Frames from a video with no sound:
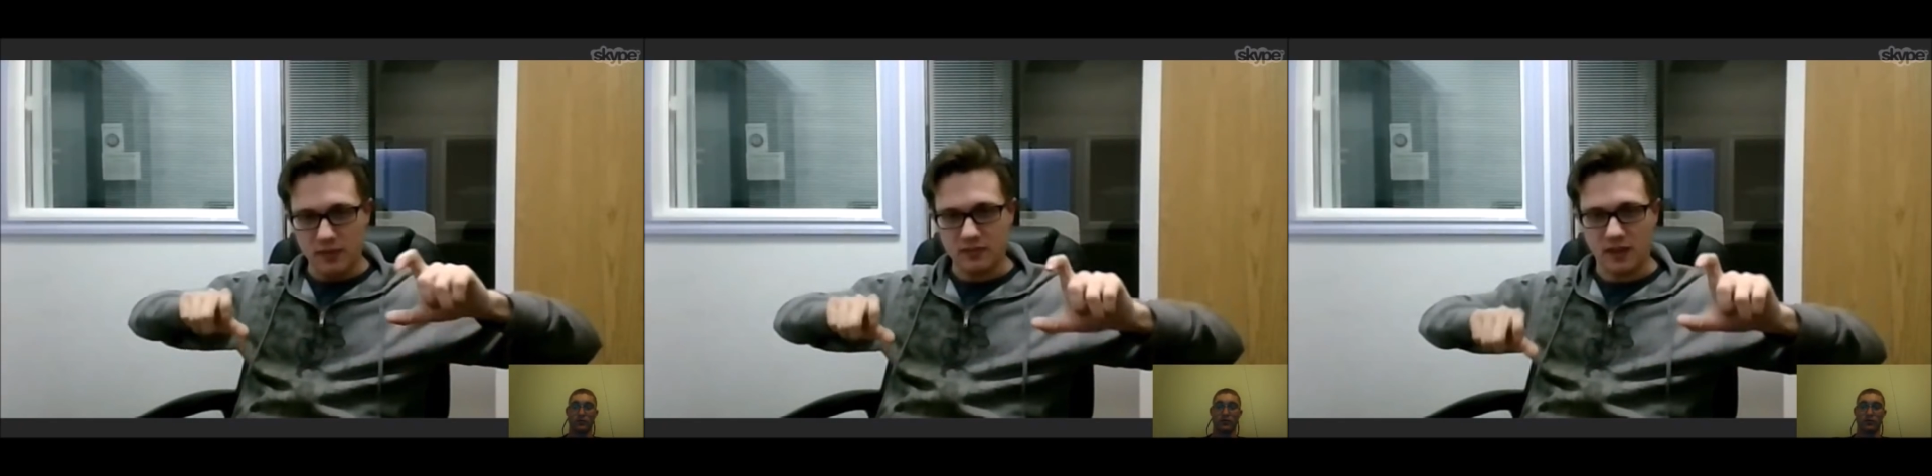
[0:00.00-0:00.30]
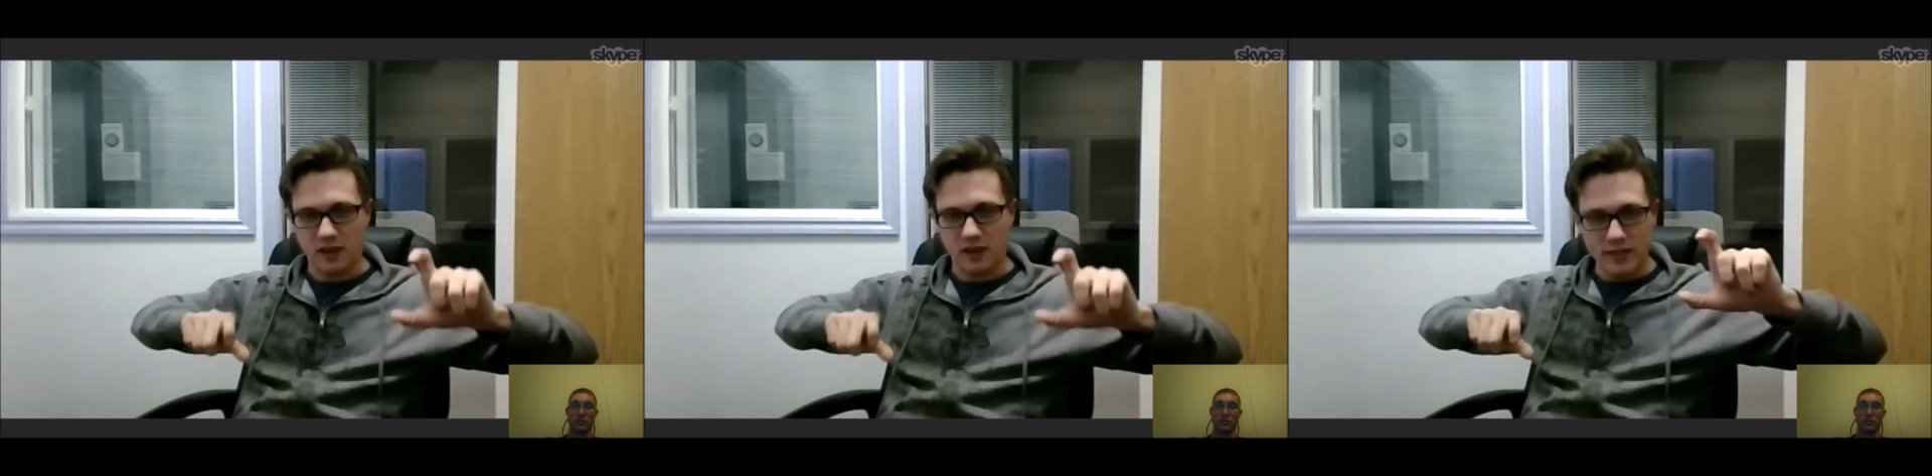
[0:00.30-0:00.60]
that's
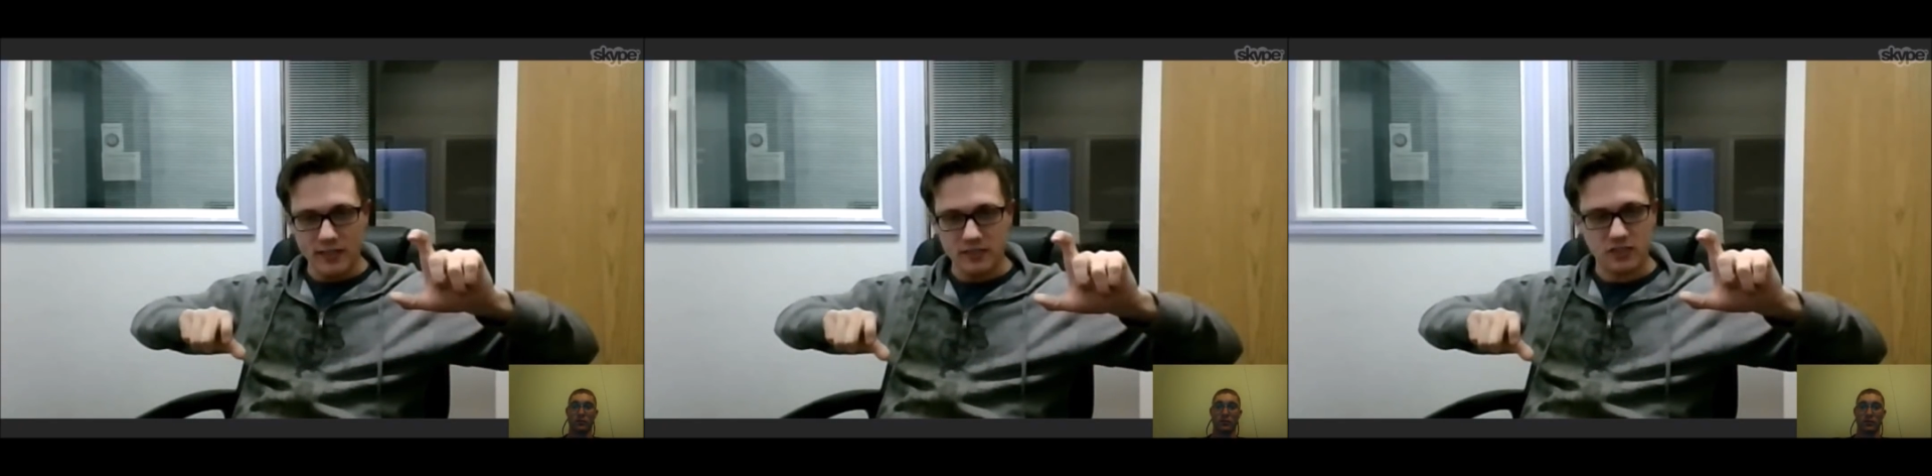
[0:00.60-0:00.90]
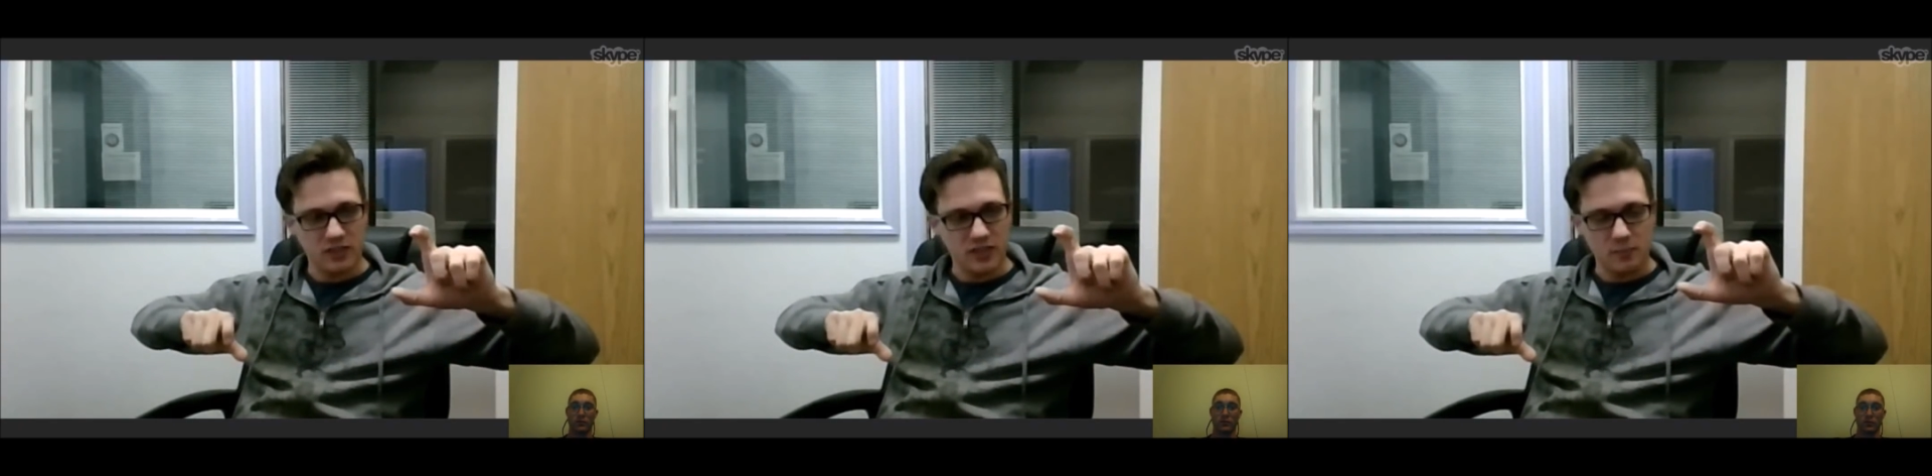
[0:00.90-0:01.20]
like a 1-inch
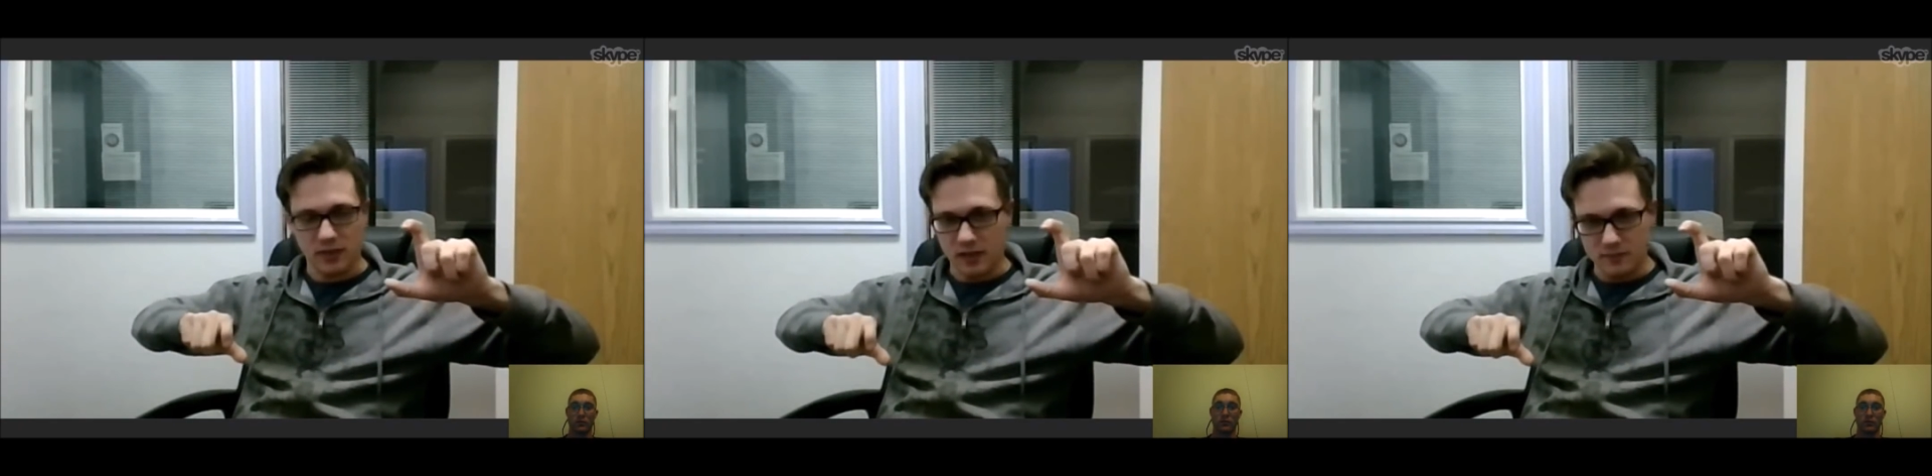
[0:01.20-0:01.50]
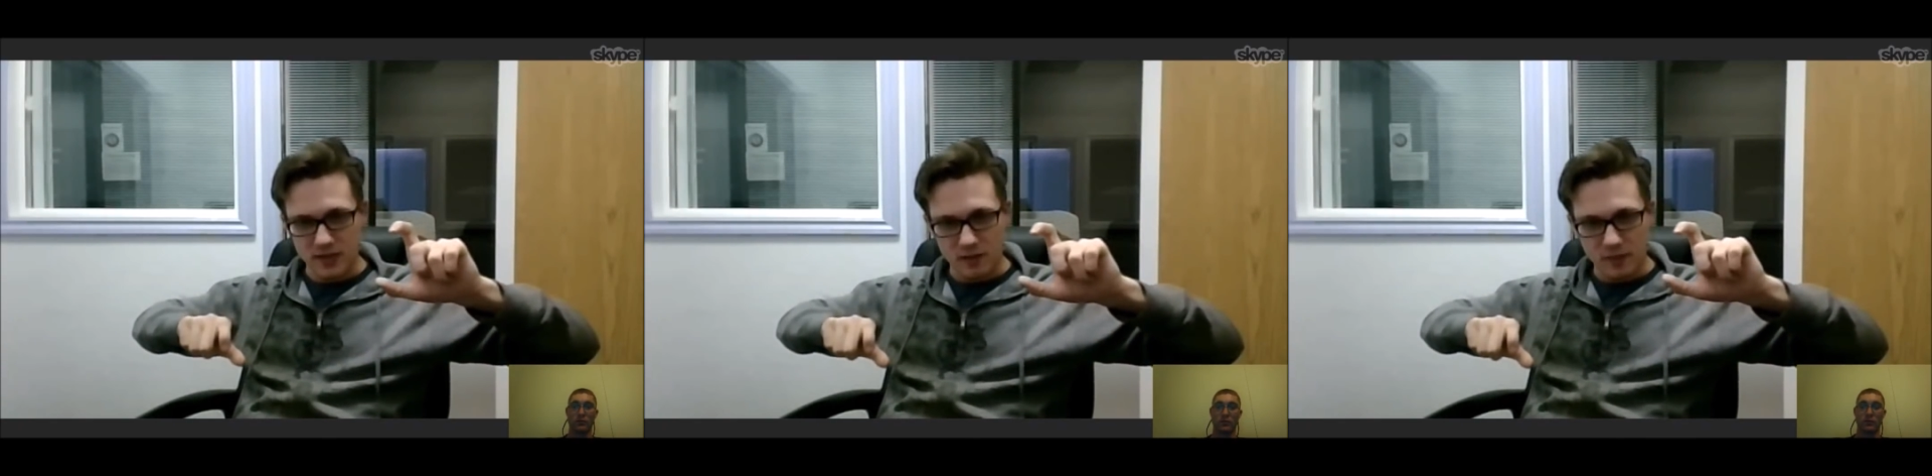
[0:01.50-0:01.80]
lip that
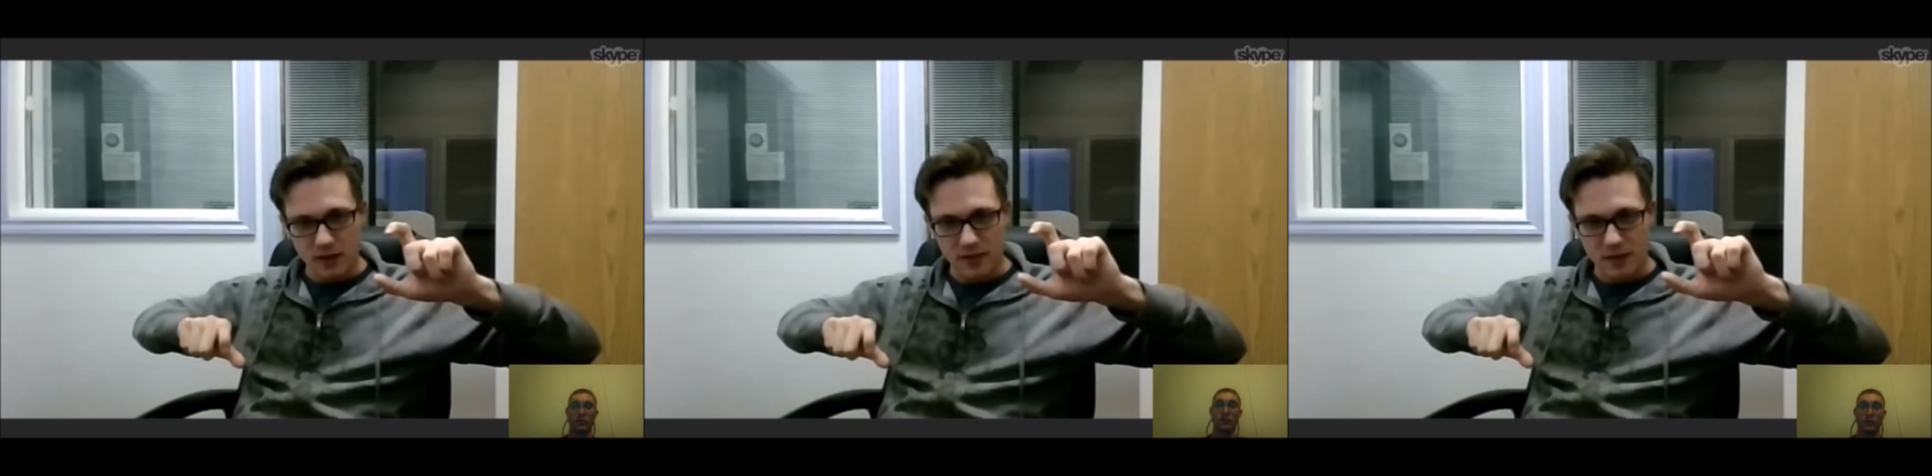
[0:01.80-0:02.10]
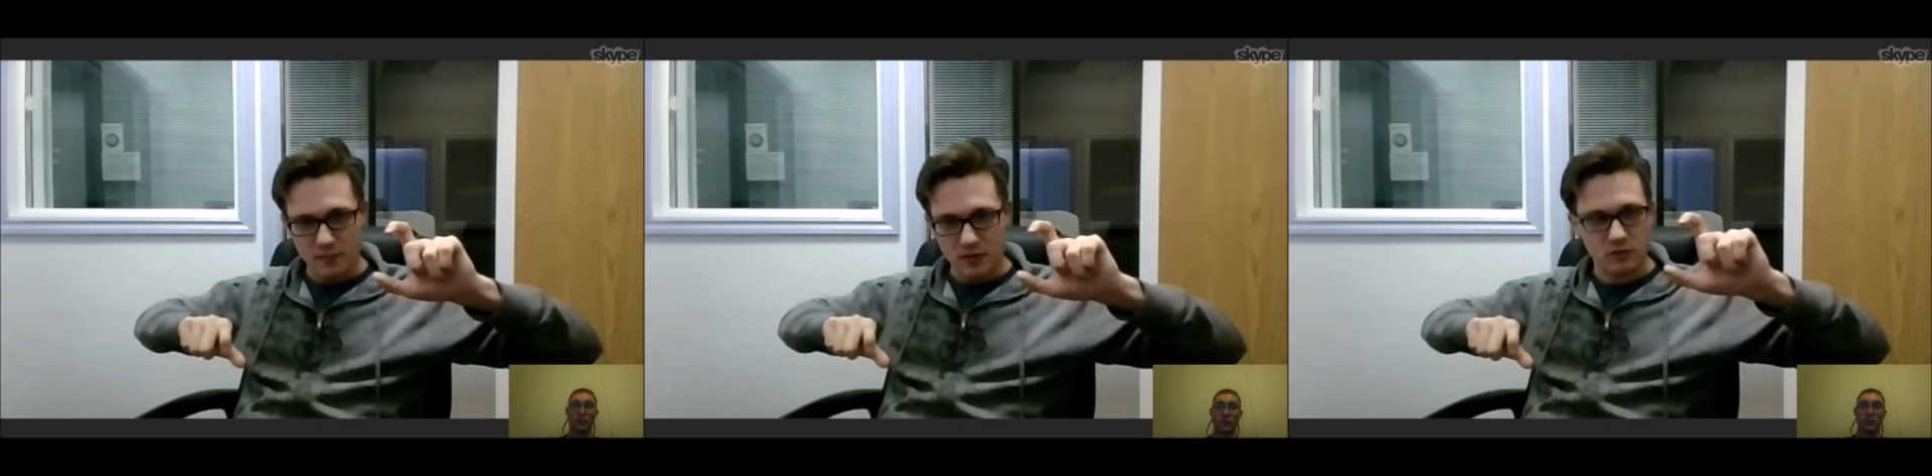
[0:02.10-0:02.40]
comes out about that
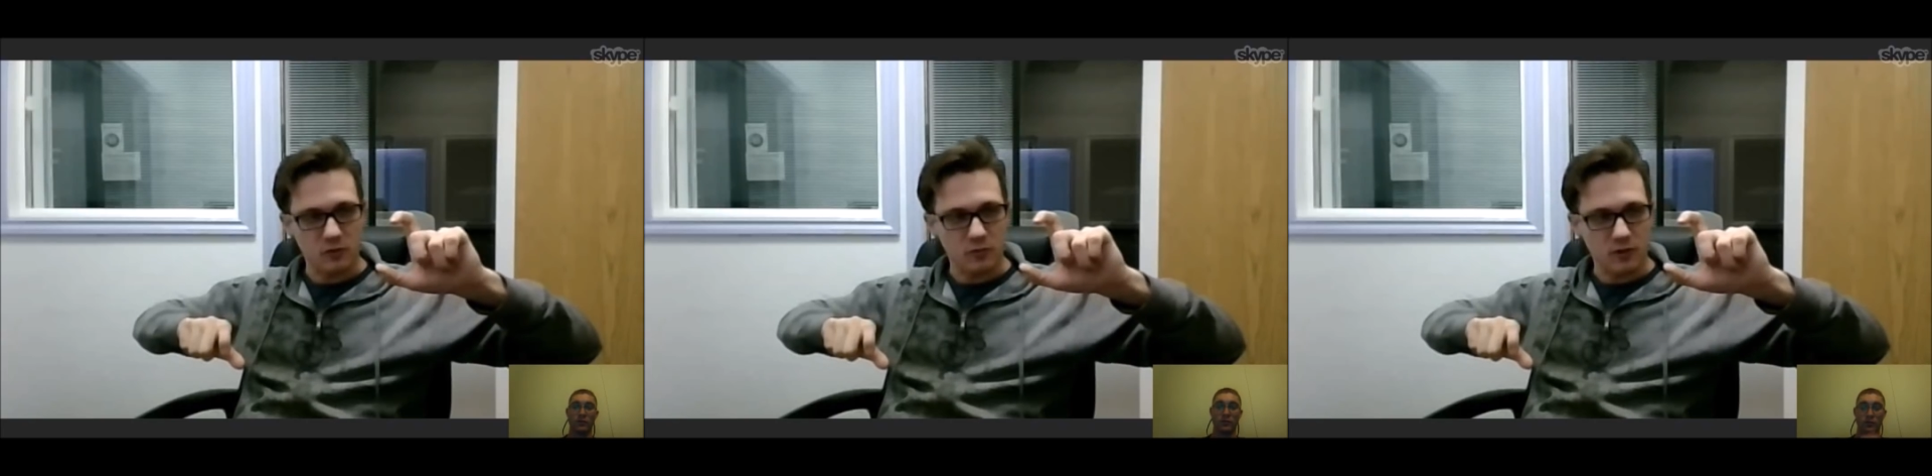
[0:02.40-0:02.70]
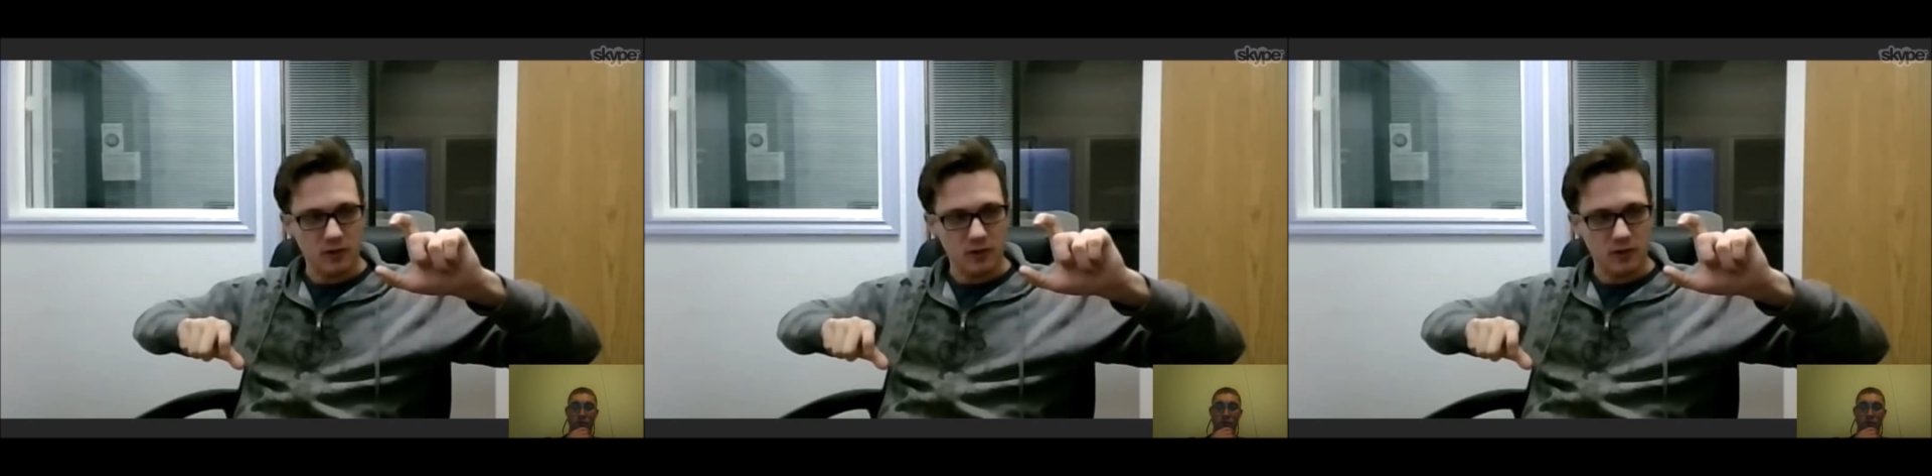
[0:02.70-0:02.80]
much, or a